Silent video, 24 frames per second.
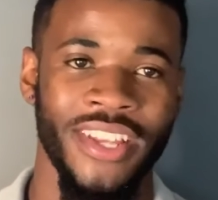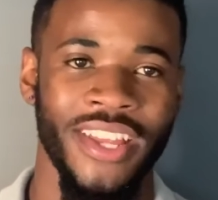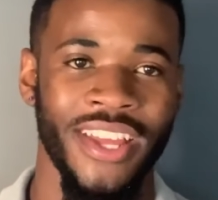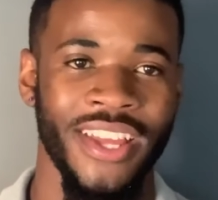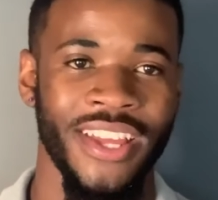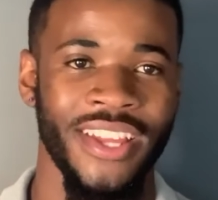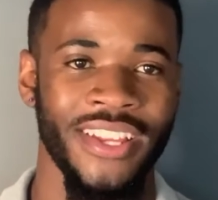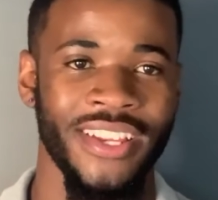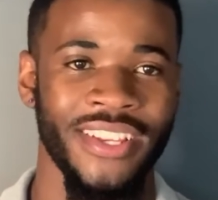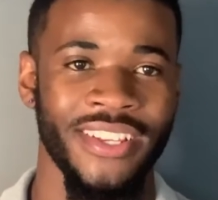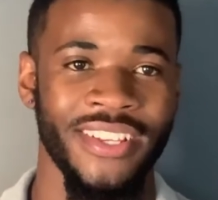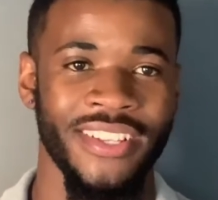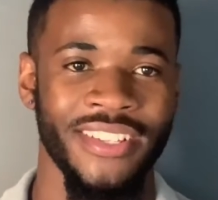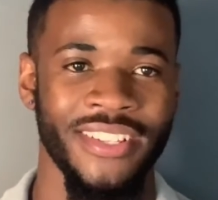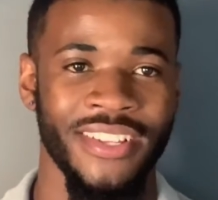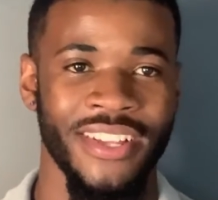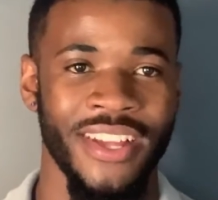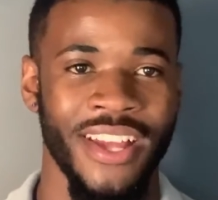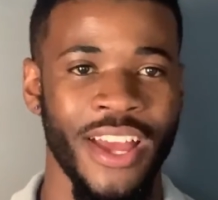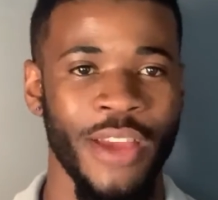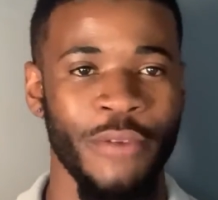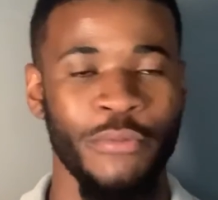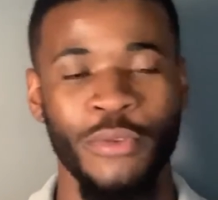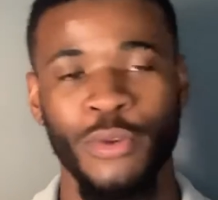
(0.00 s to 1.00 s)
and
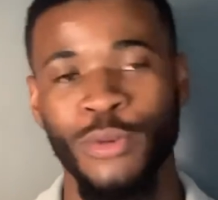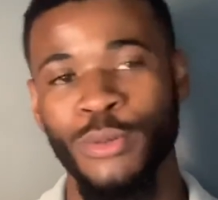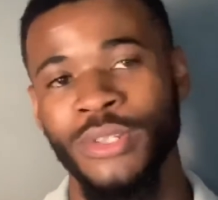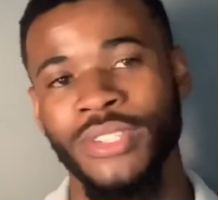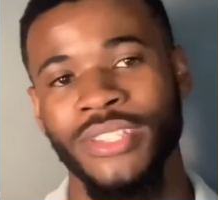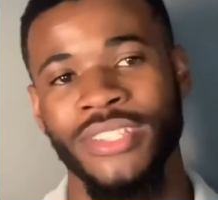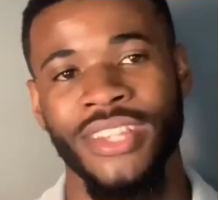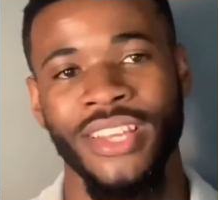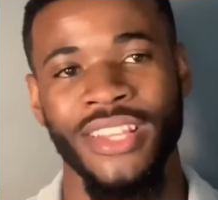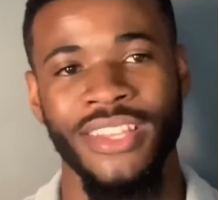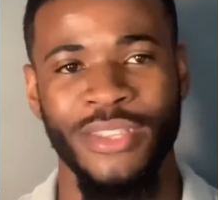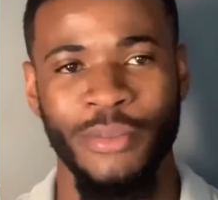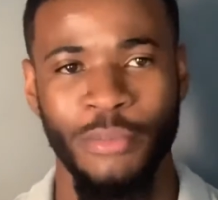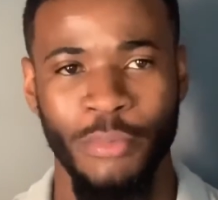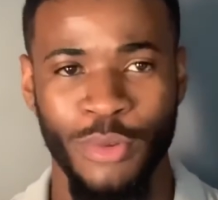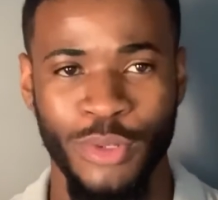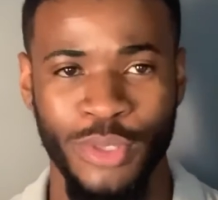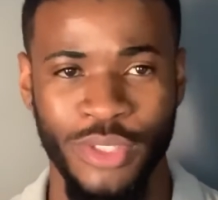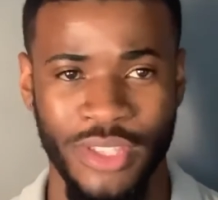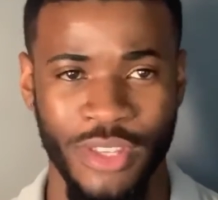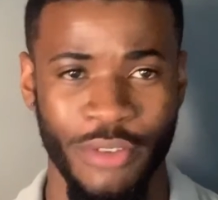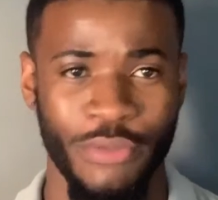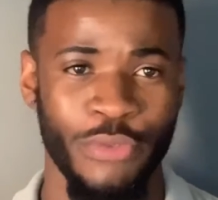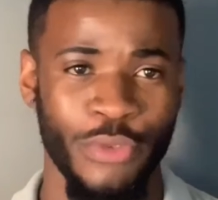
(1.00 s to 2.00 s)
I've noticed that the
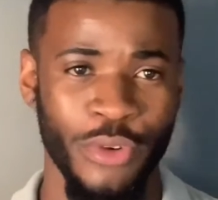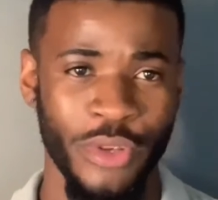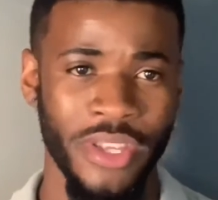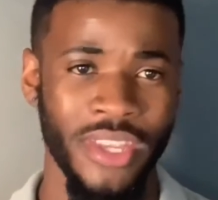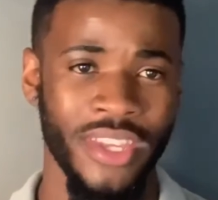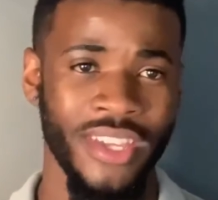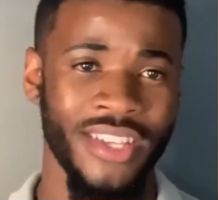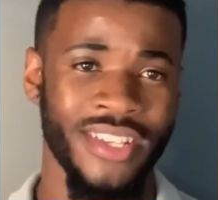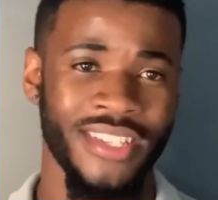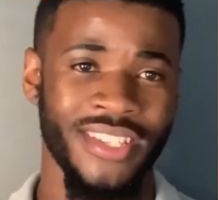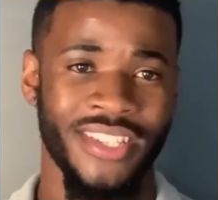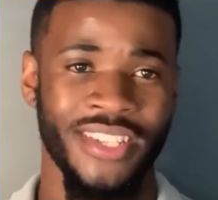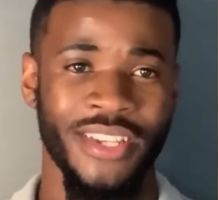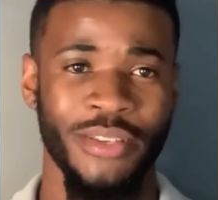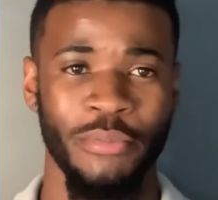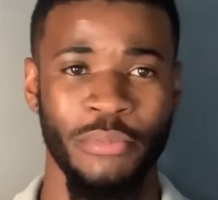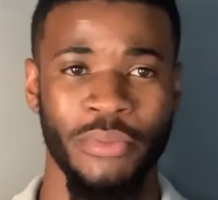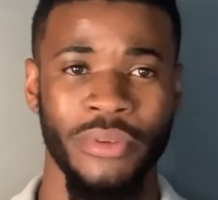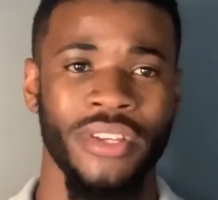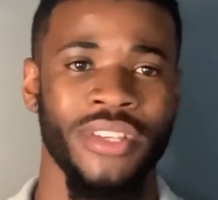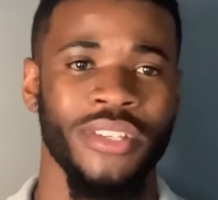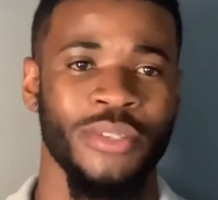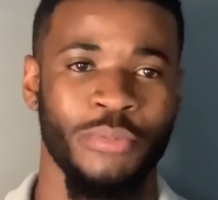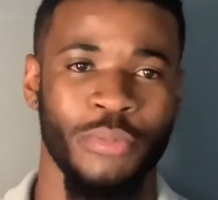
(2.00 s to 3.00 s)
freakiest and
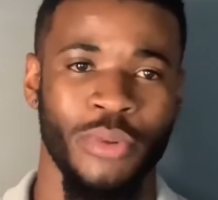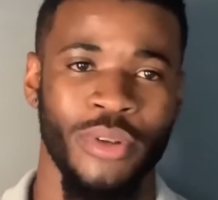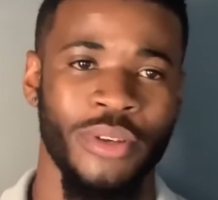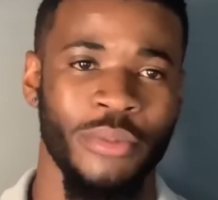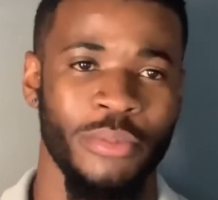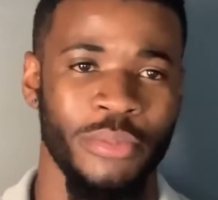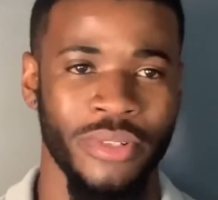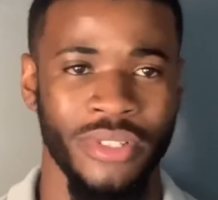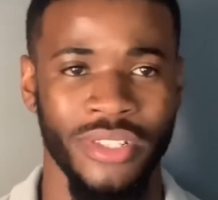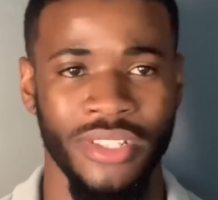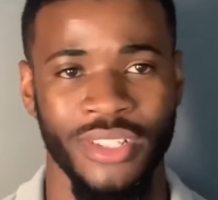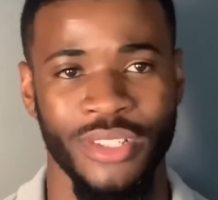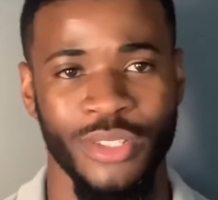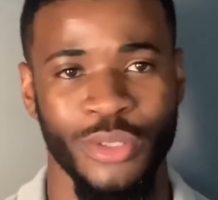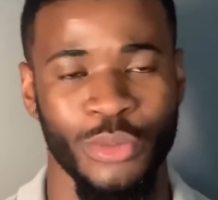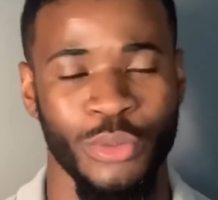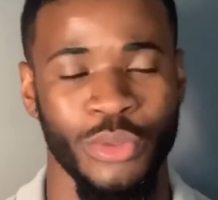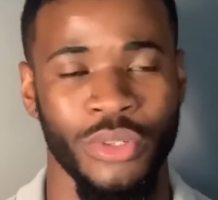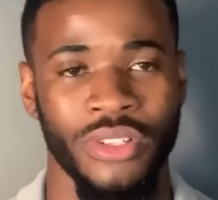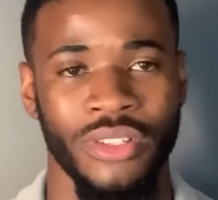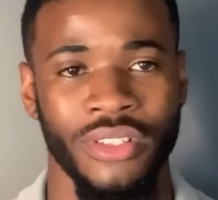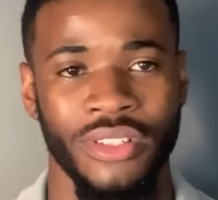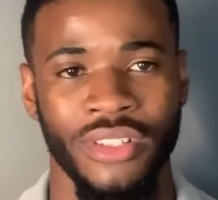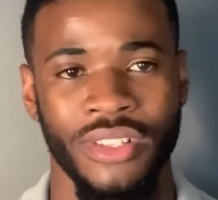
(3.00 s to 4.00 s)
biggest bodybuilders
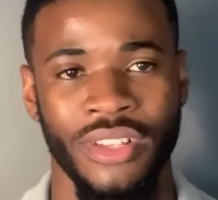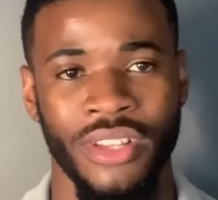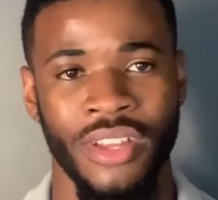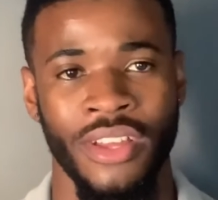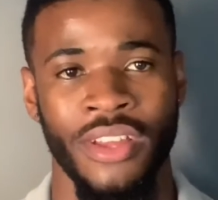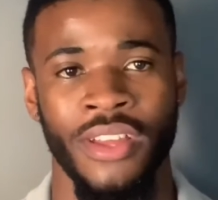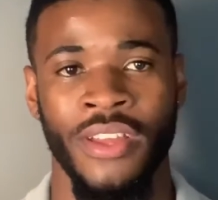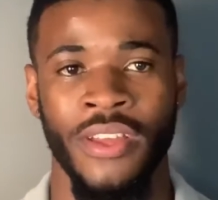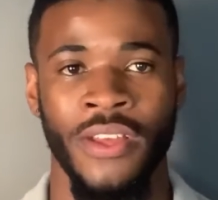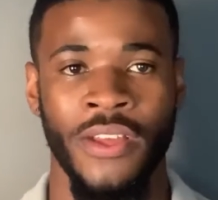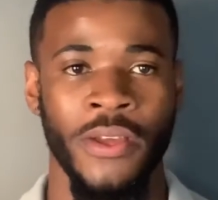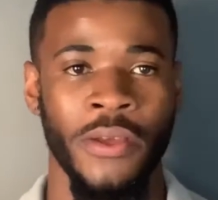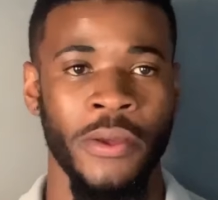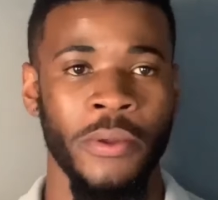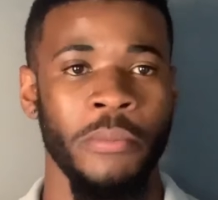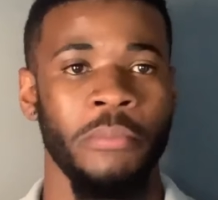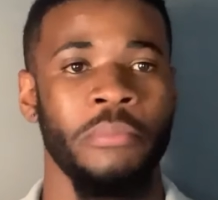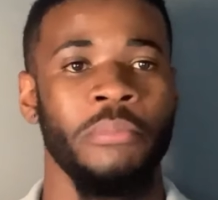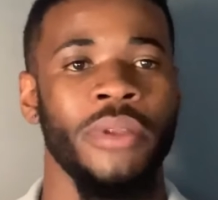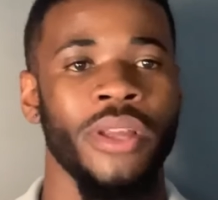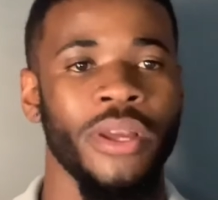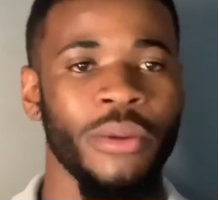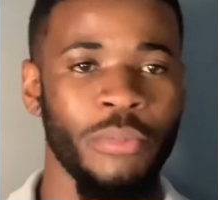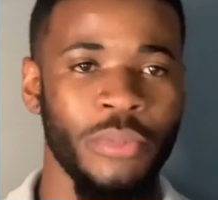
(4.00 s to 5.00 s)
were
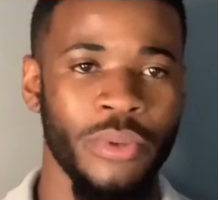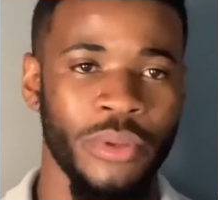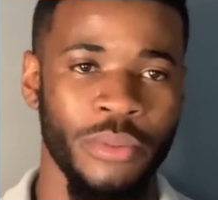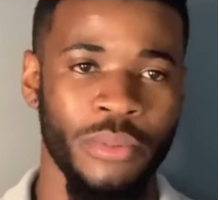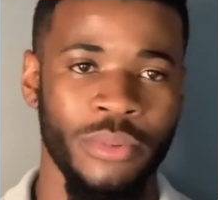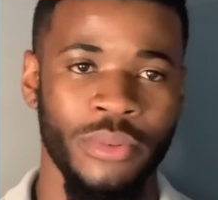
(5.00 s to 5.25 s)
black people.